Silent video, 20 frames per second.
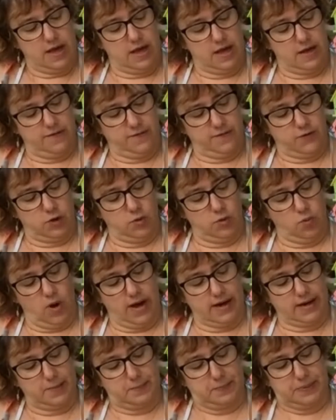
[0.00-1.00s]
If you
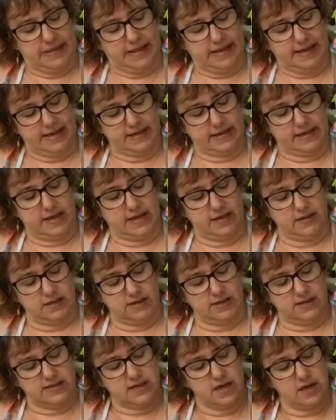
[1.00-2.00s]
want a plant
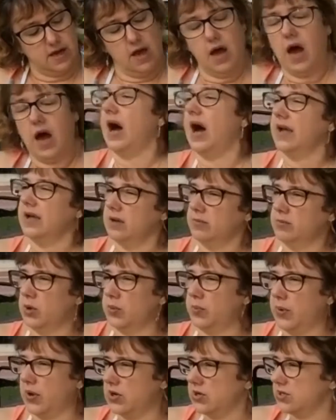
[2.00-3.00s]
killed, I am
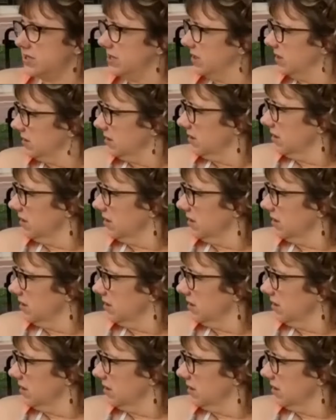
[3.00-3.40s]
your person.